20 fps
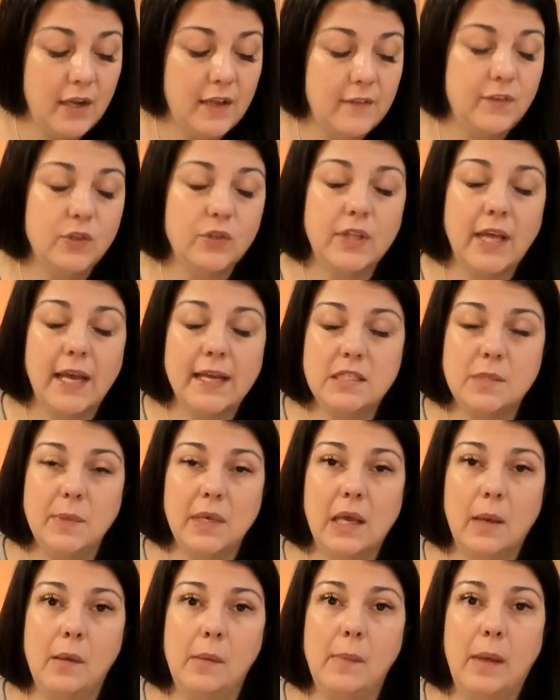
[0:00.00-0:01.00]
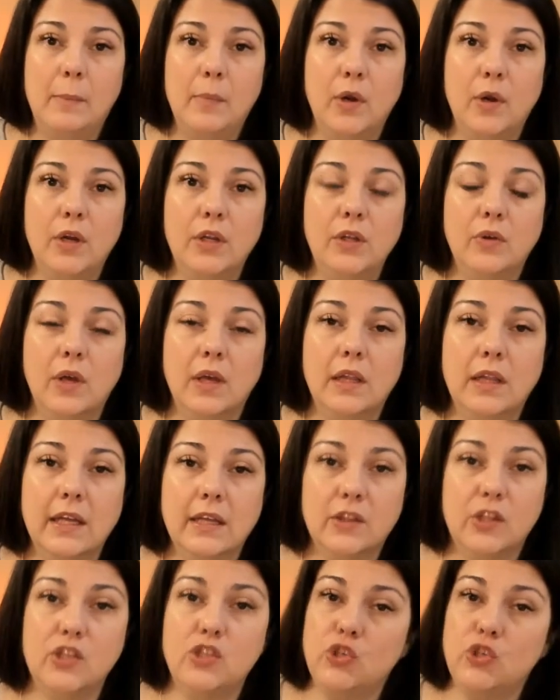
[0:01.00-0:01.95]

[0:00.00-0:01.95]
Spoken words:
If you'd like to become a member, you can click the